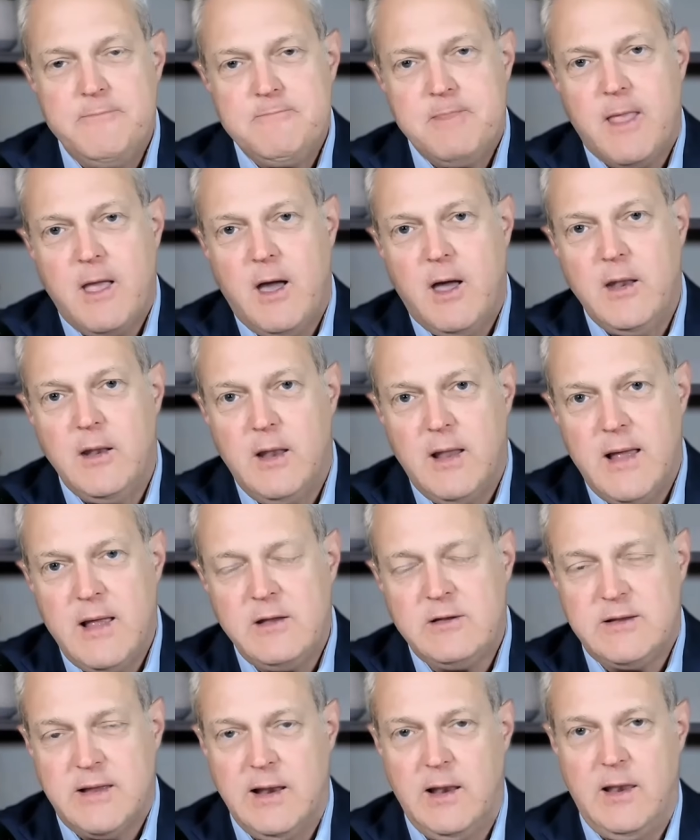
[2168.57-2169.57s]

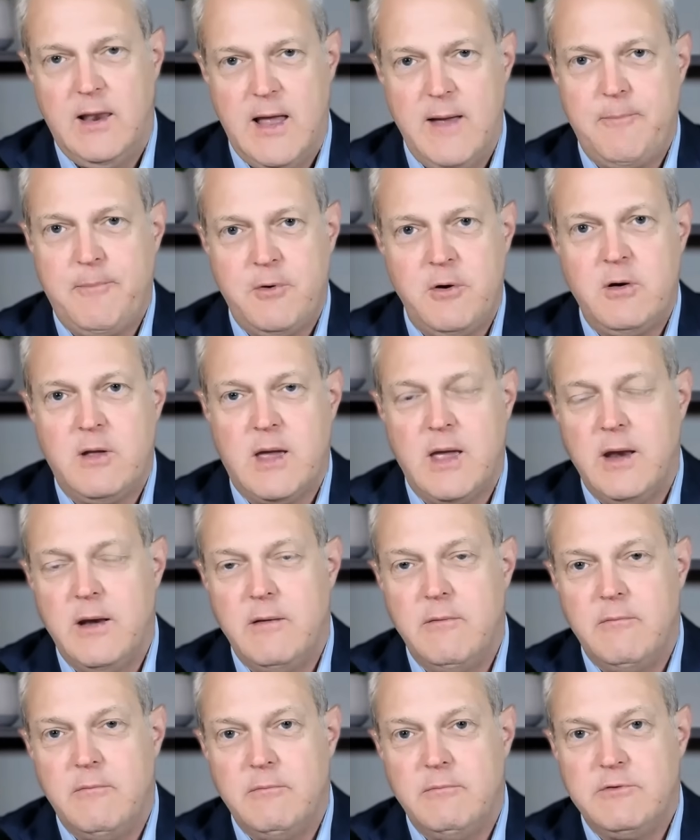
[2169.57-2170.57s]
unless a leopard
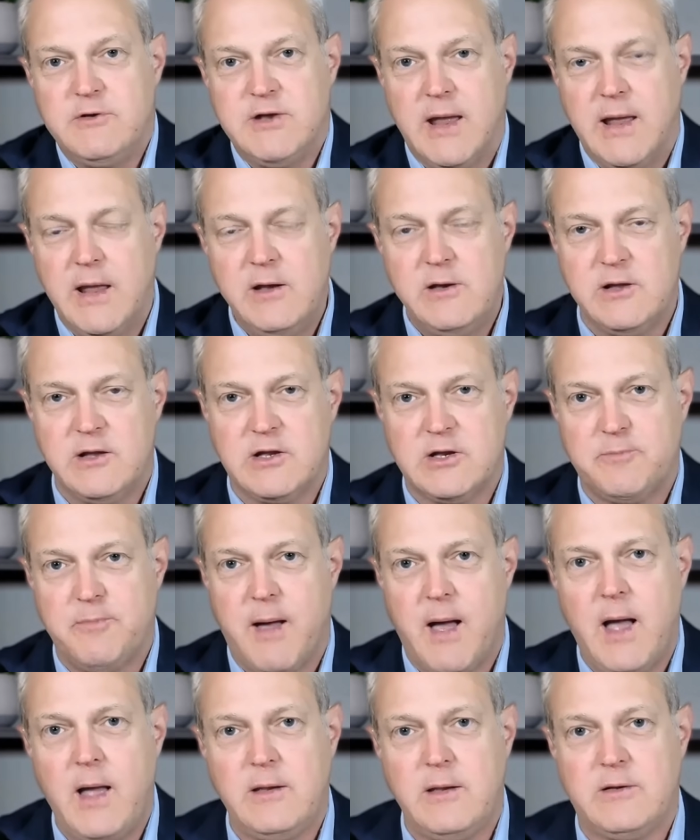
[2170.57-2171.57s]
can change its
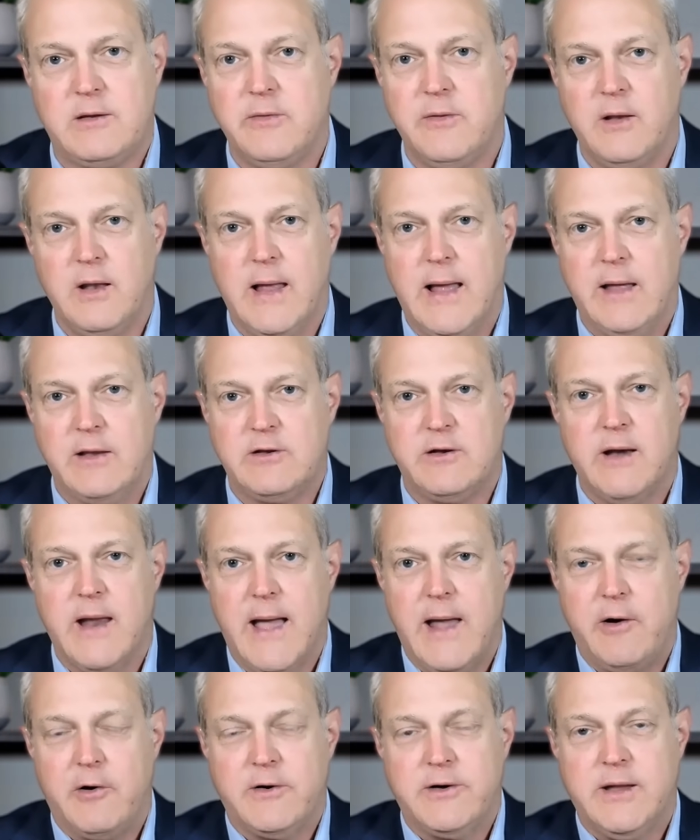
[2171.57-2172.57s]
spots in the last
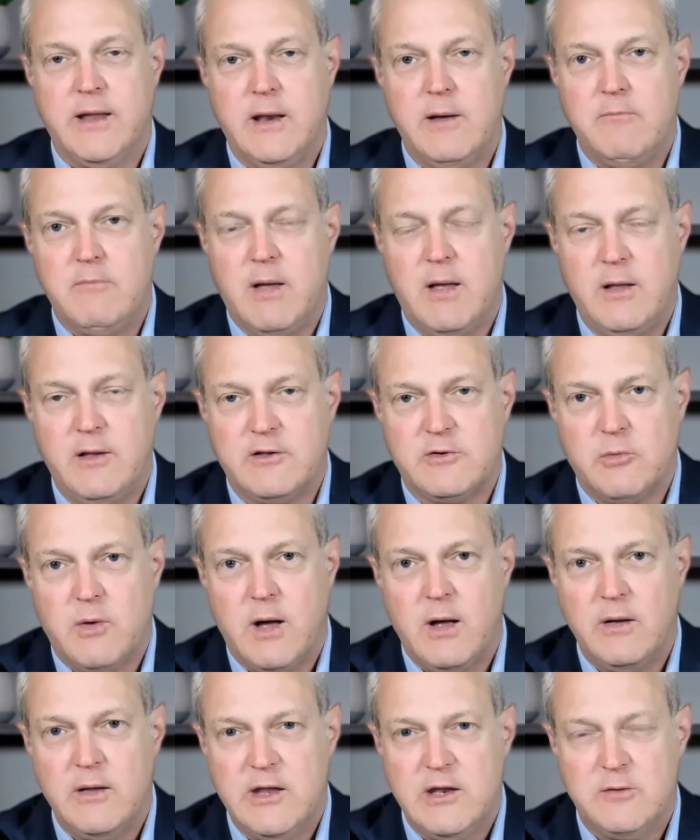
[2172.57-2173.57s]
9 or 10 months
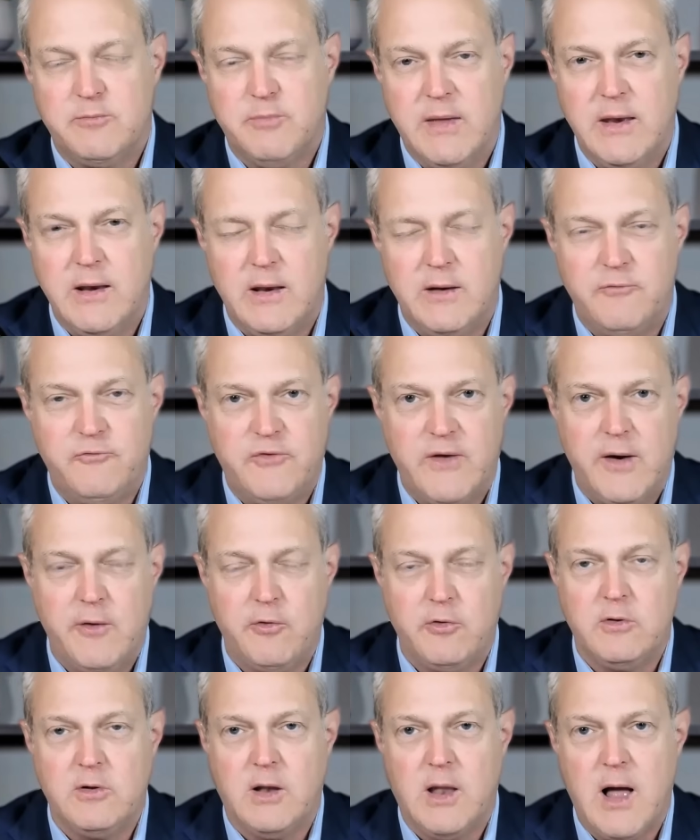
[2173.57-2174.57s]
while he's been in
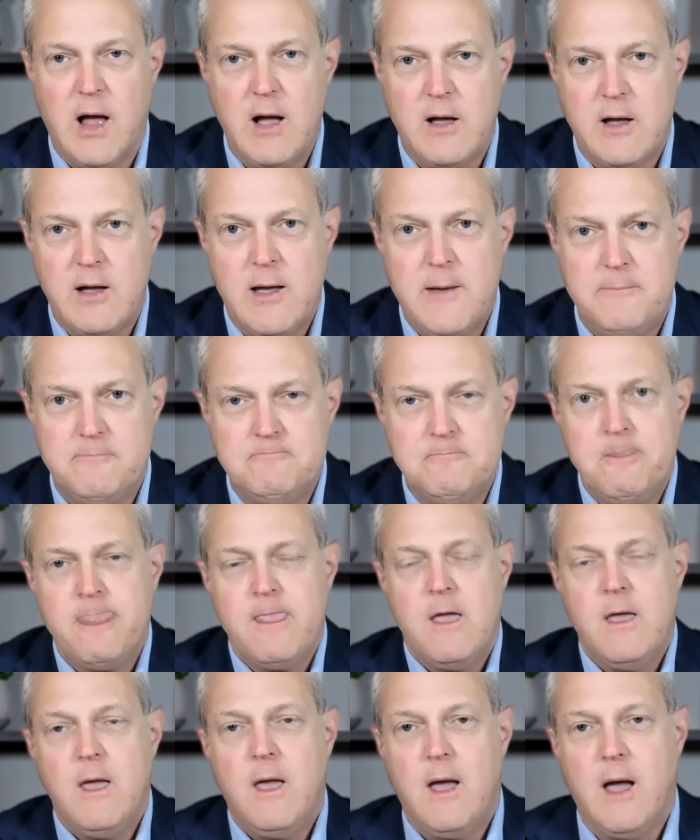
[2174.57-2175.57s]
federal lockup,
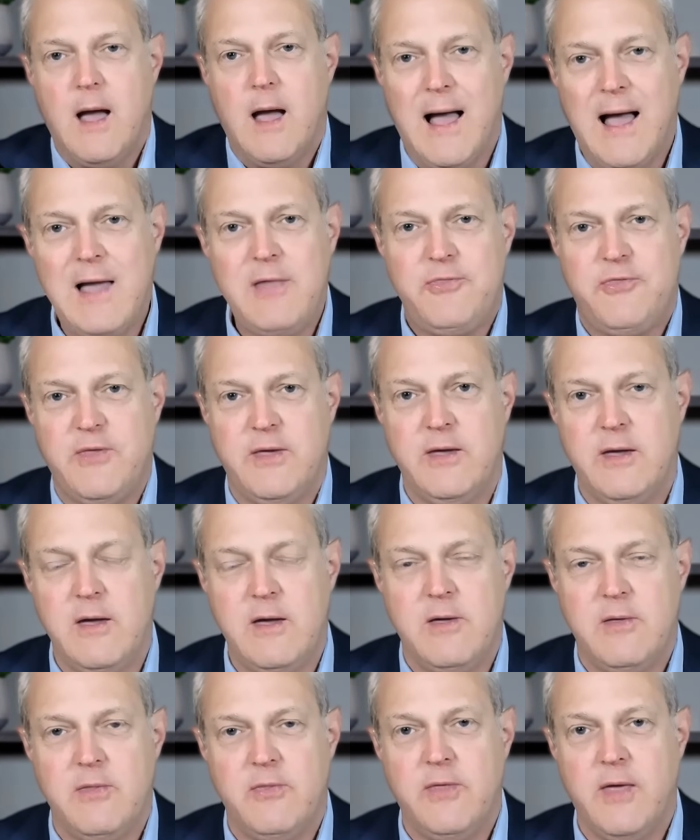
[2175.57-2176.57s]
I
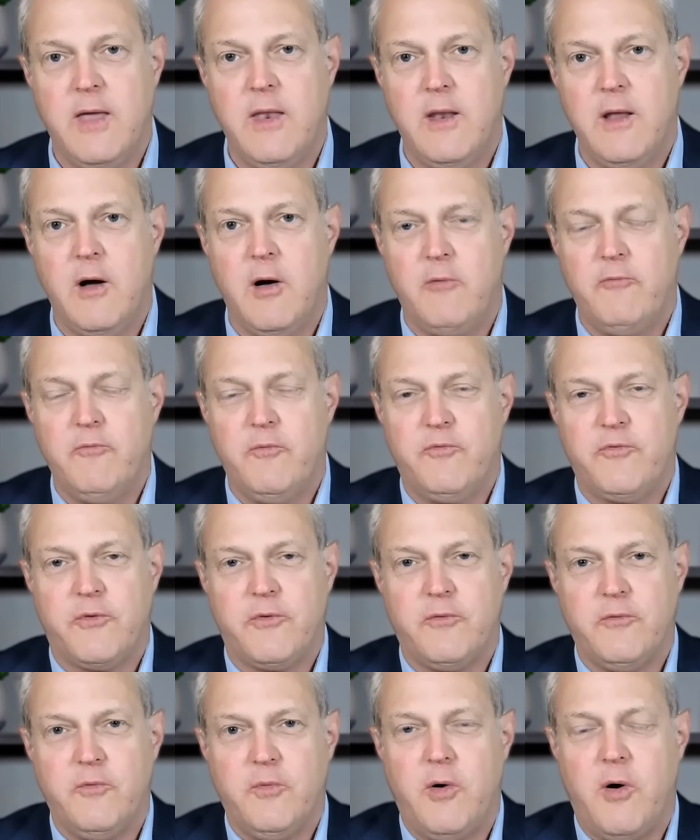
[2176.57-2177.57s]
think that
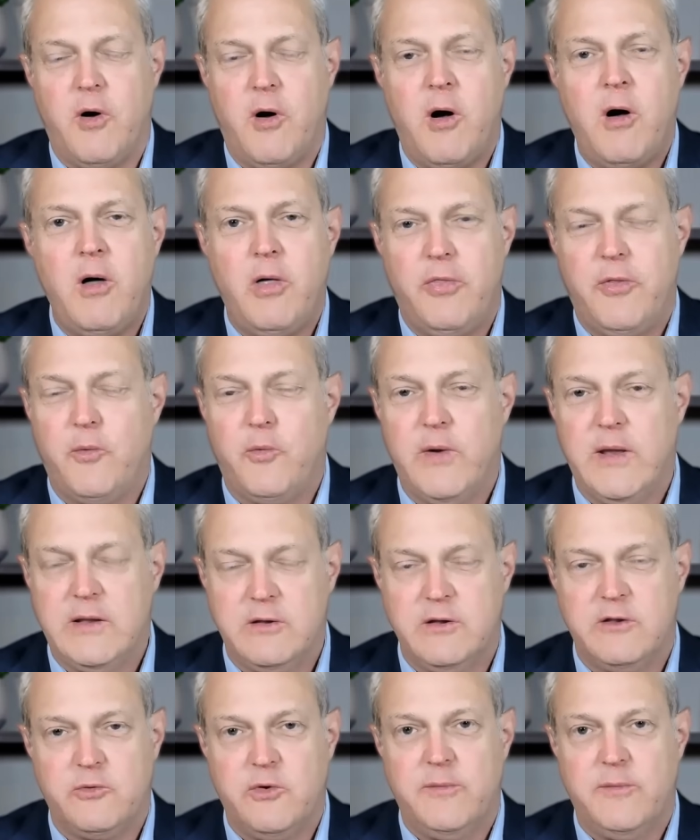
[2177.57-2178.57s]
for all of the
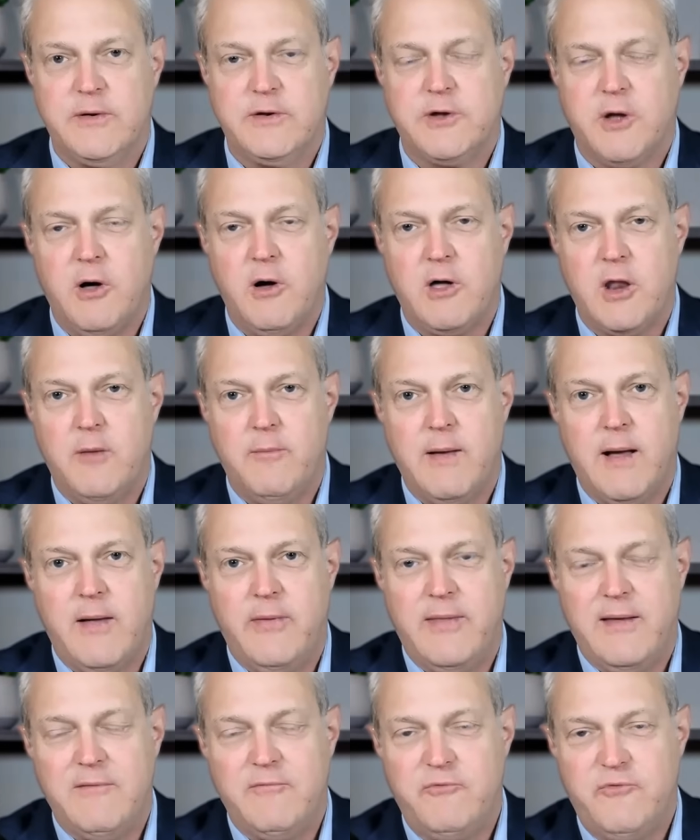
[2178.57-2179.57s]
reasons we've been talking
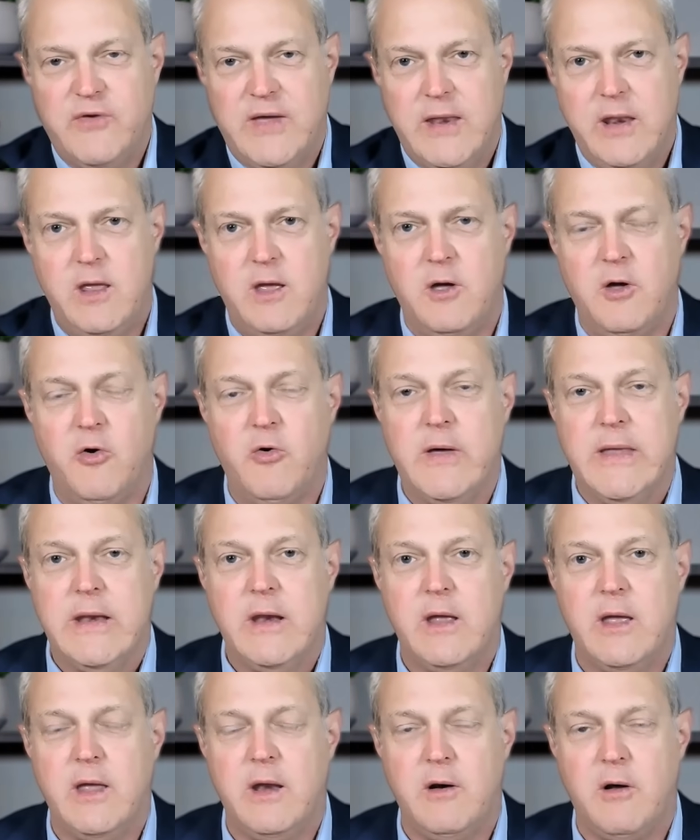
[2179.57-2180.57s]
about, that video
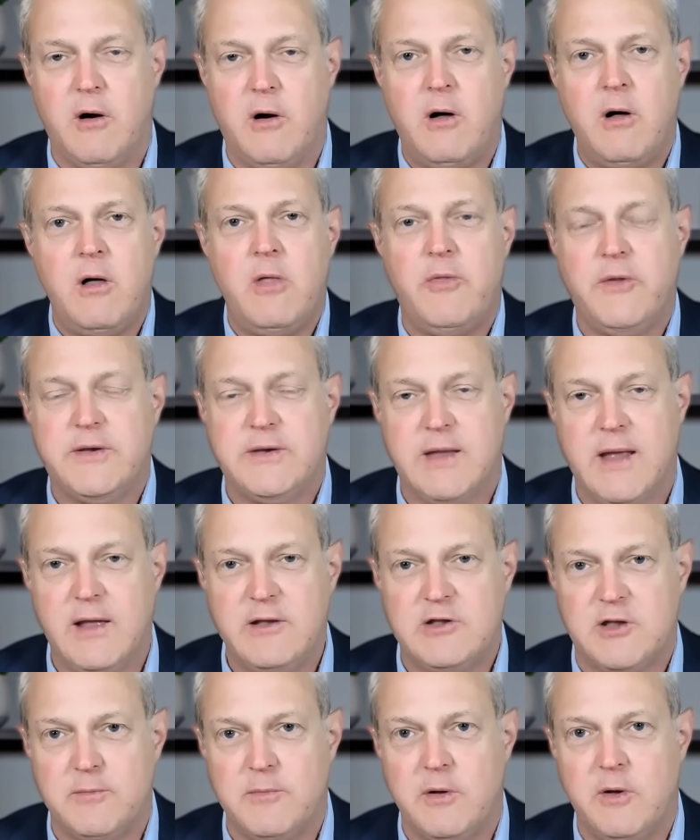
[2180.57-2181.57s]
and all of the
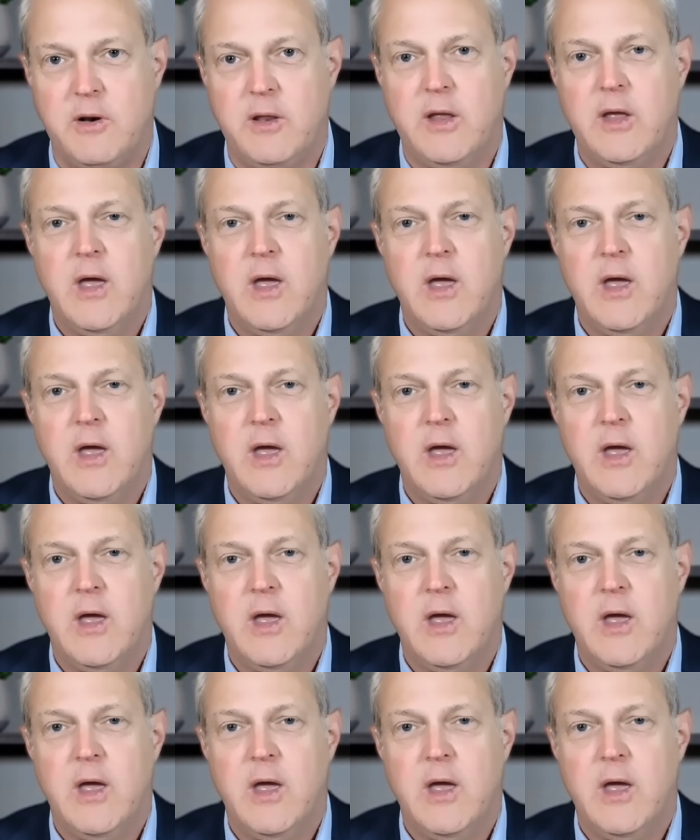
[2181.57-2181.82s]
testimony